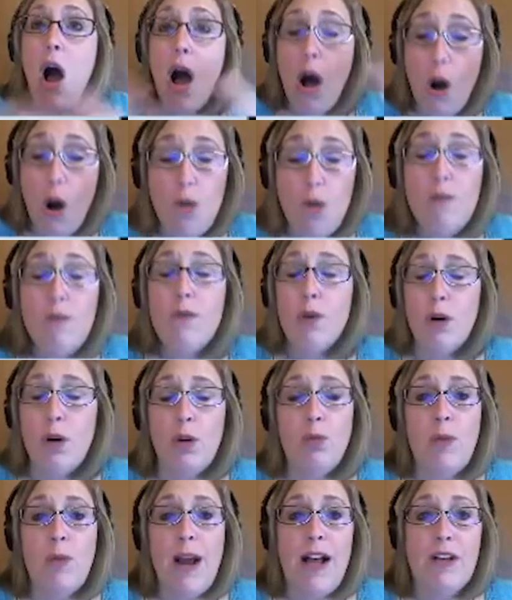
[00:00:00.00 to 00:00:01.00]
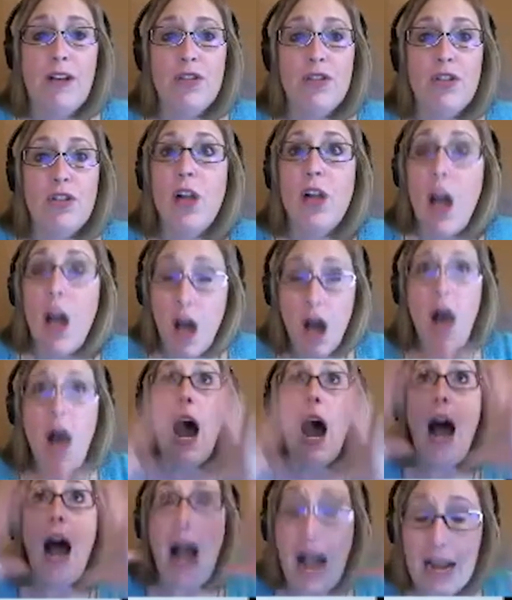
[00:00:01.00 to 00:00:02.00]
over-arousal,
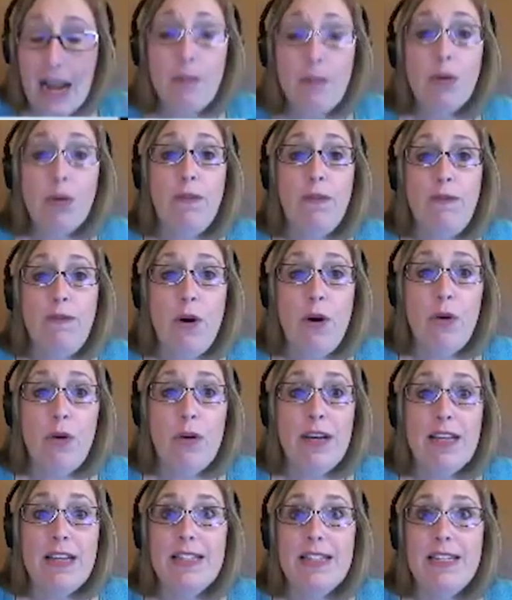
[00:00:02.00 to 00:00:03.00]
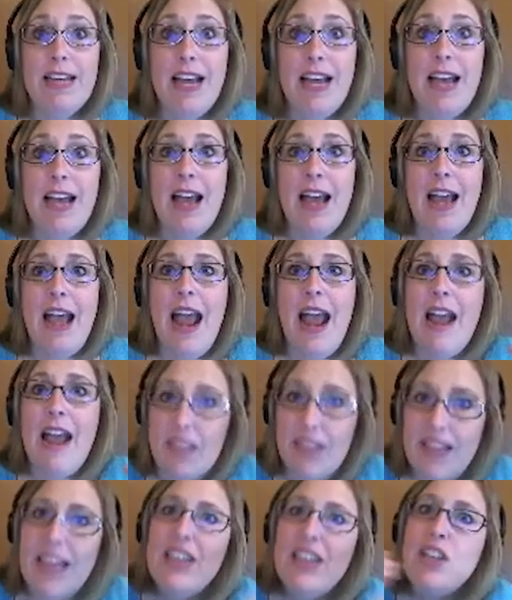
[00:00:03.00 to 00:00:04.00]
hyper-focused, and
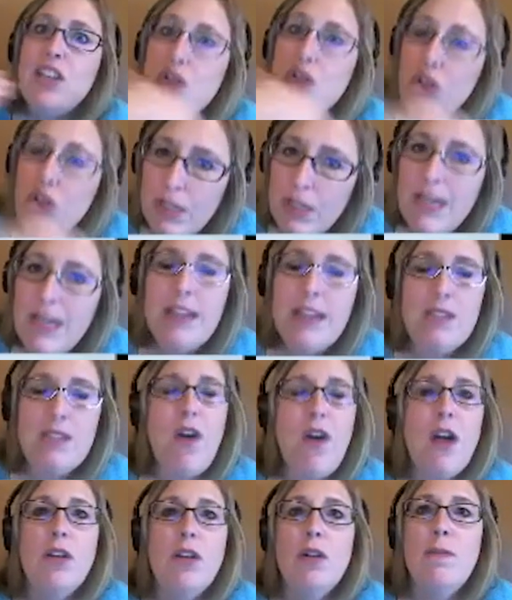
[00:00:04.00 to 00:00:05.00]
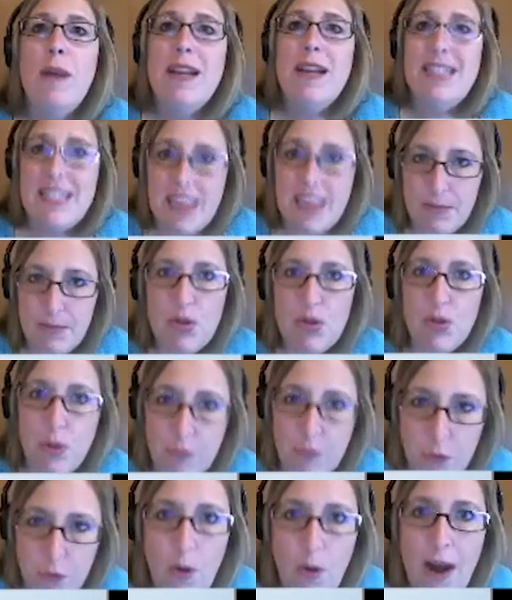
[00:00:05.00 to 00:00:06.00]
then that usually is followed by some sort
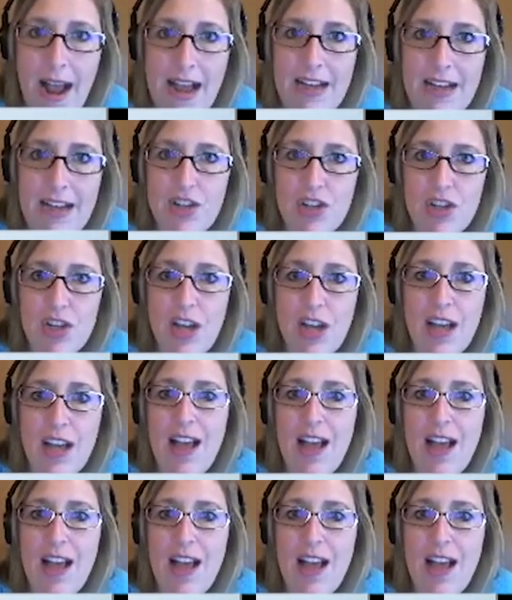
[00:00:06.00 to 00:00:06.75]
of crash.